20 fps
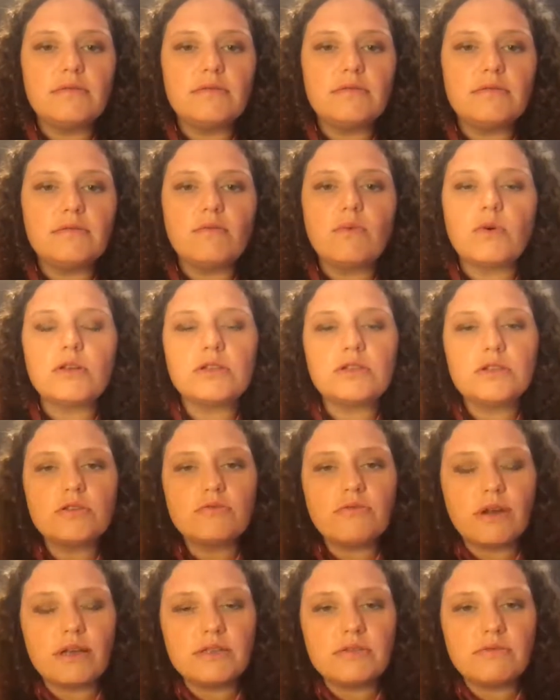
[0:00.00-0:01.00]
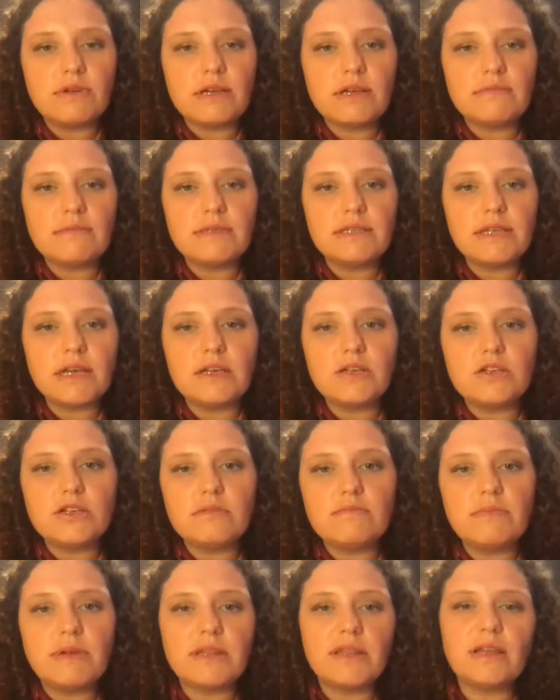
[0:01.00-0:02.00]
want to raise a
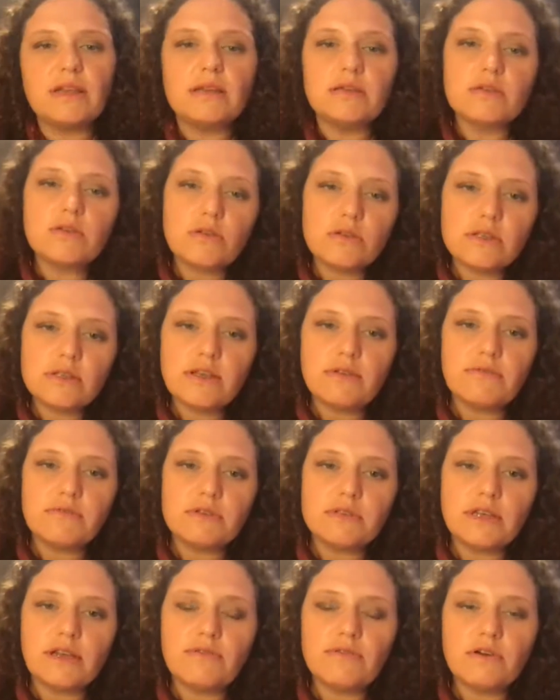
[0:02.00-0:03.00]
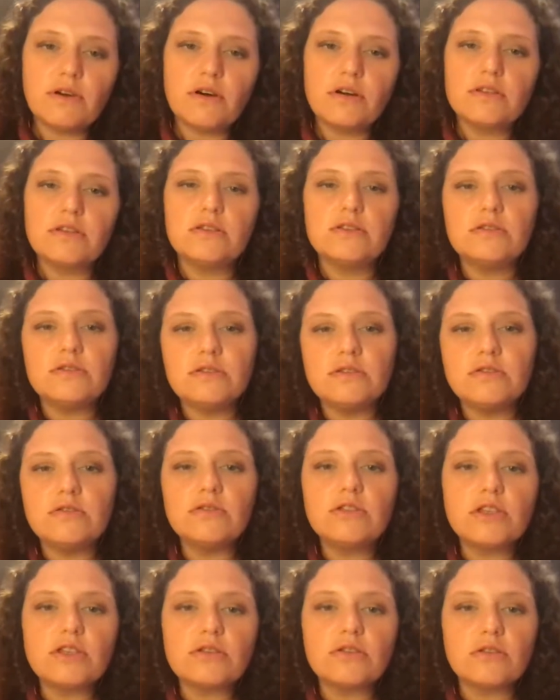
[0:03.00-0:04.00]
recommendation, but then it's got several safeguards and
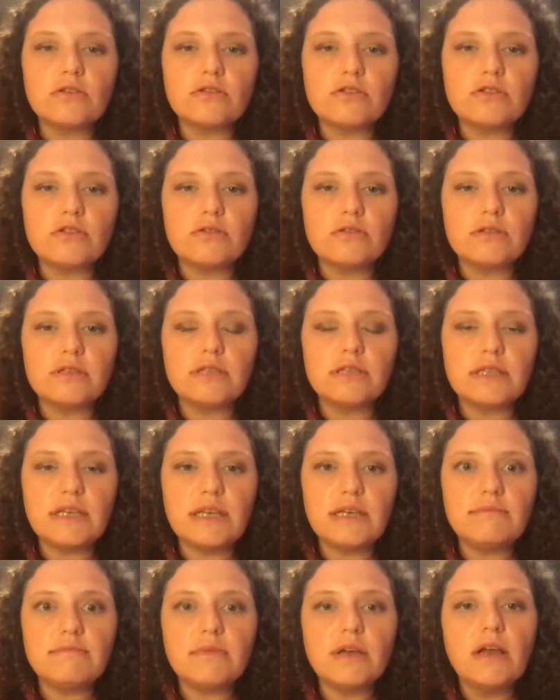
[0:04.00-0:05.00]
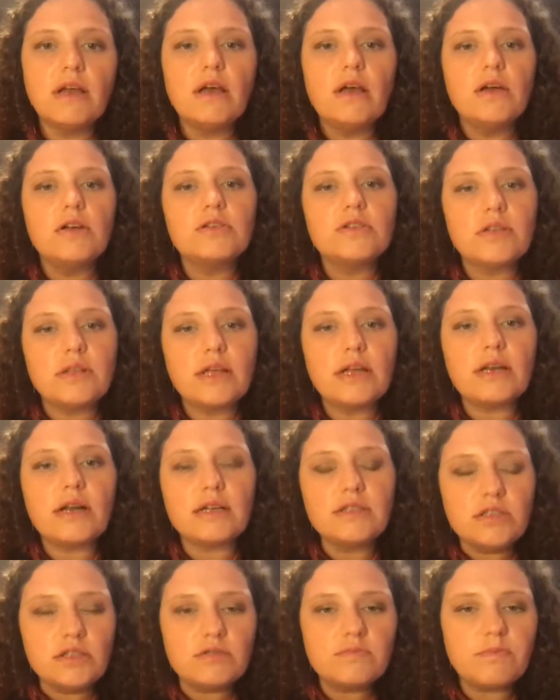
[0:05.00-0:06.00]
you're just not sure as a team. So then
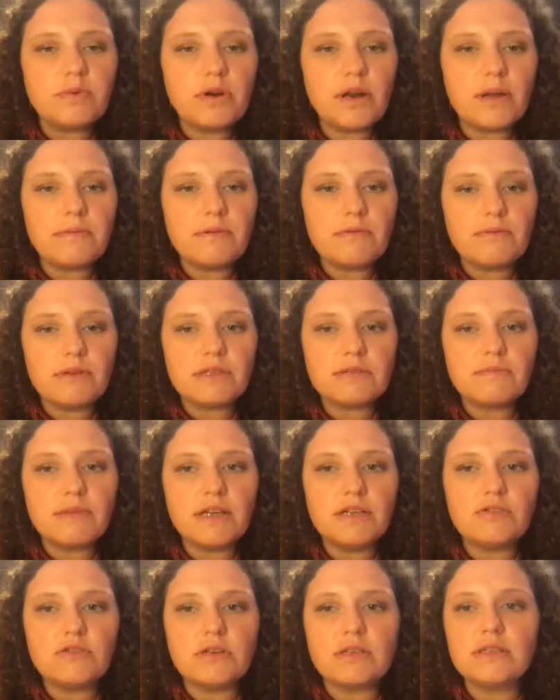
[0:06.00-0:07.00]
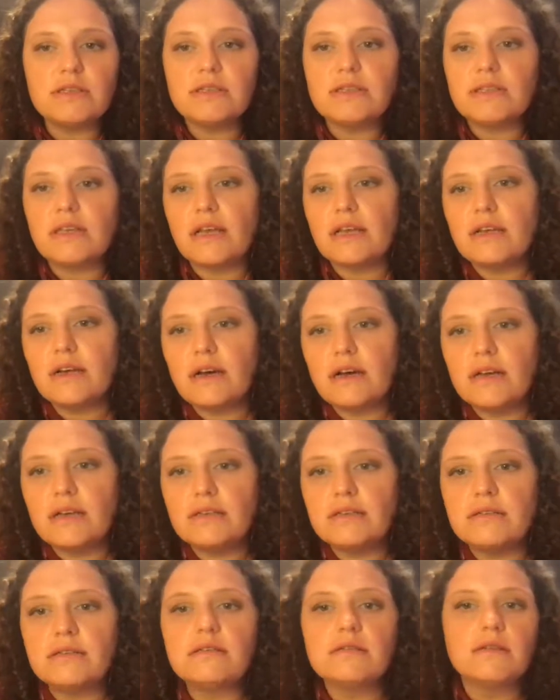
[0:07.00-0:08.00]
I just pull risk matrix and say,
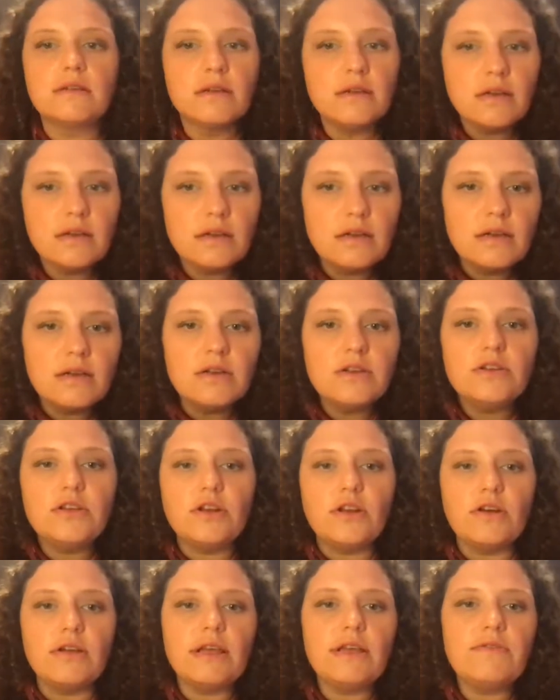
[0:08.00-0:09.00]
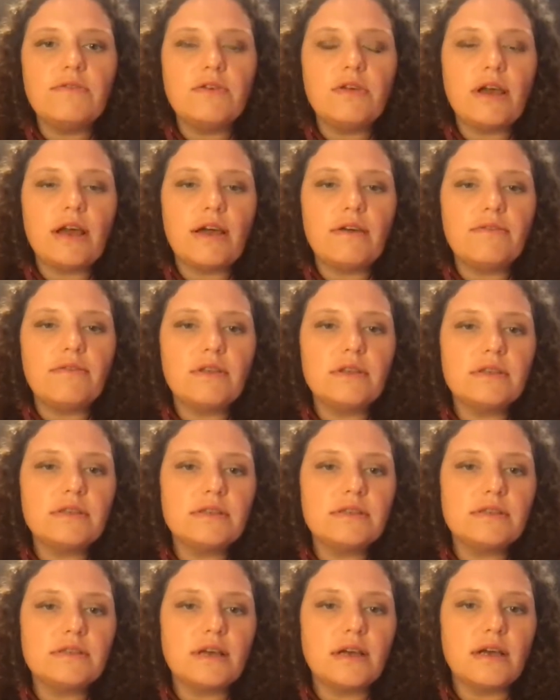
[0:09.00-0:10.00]
guys, you know, if you have
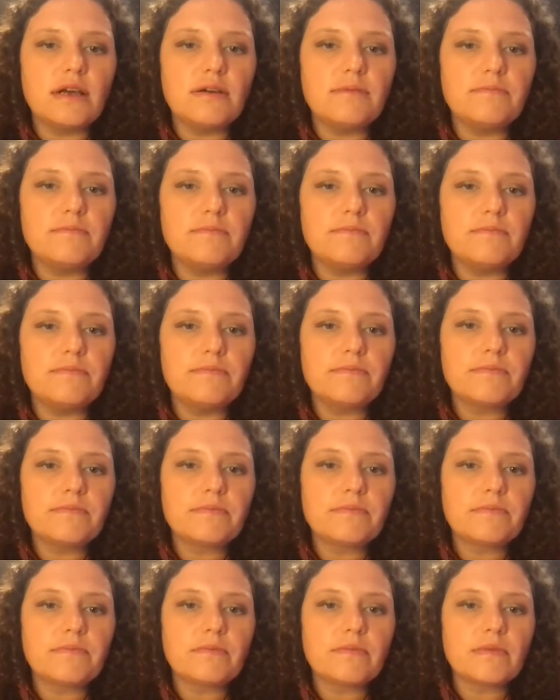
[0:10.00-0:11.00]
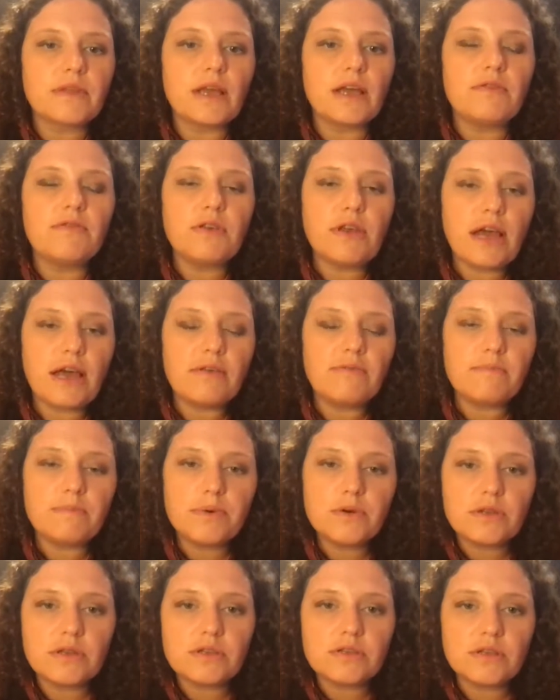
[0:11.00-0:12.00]
this, if you have
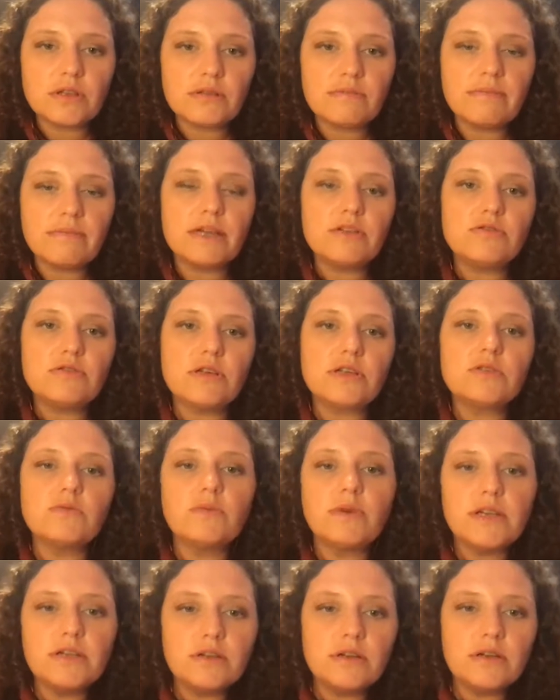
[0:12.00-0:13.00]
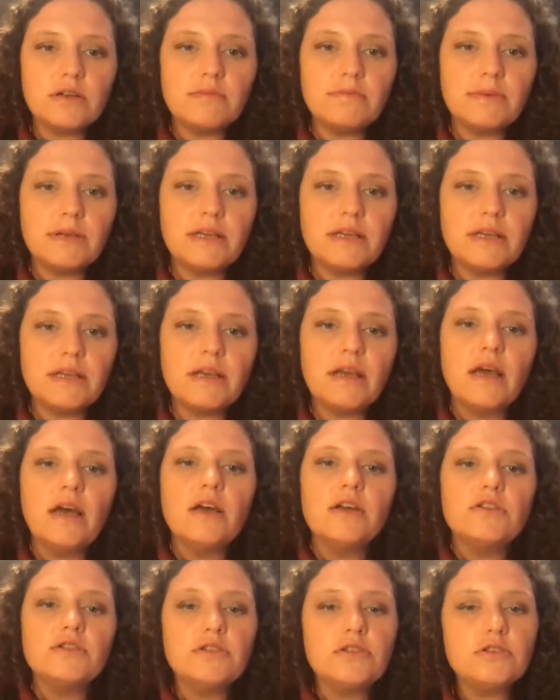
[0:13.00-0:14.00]
put this on the matrix, where you're going to be,
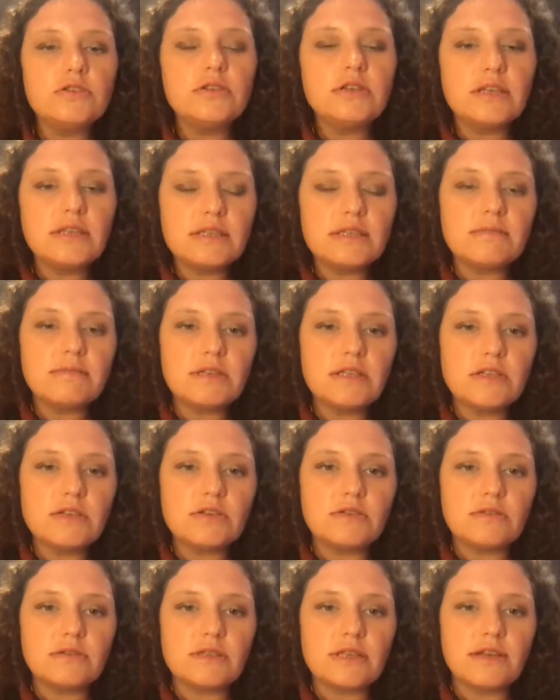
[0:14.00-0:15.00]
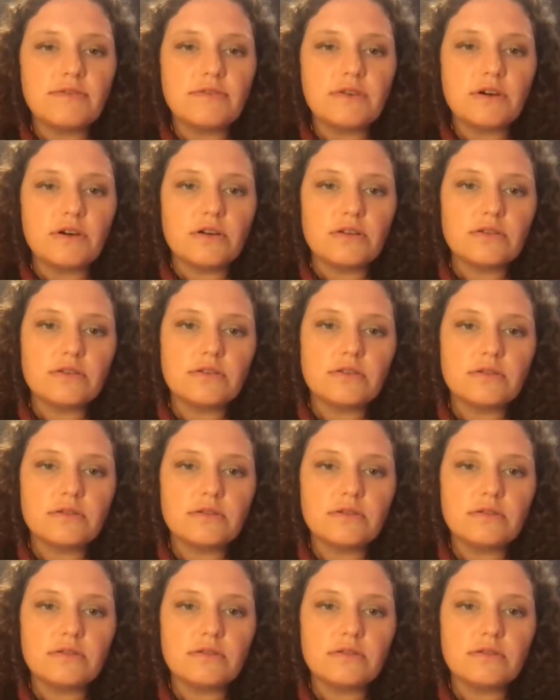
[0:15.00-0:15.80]
do you need some additional safeguards?